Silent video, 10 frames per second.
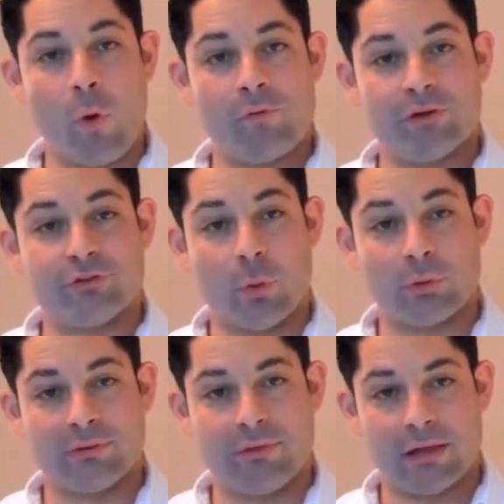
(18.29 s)
over
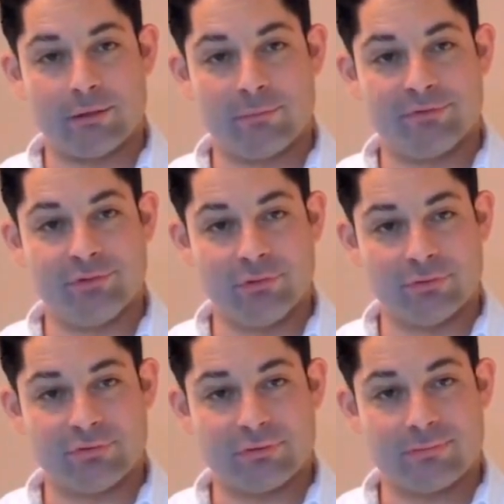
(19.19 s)
total volume of
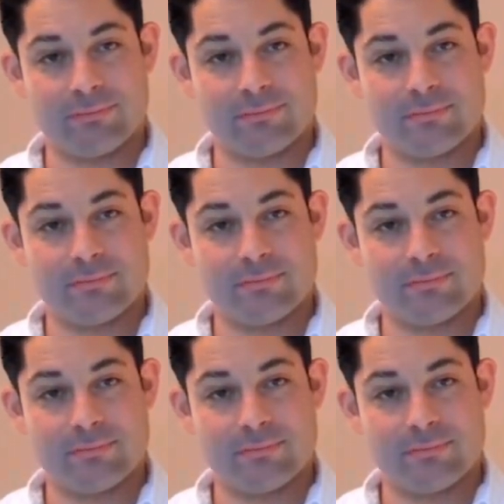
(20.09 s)
juice.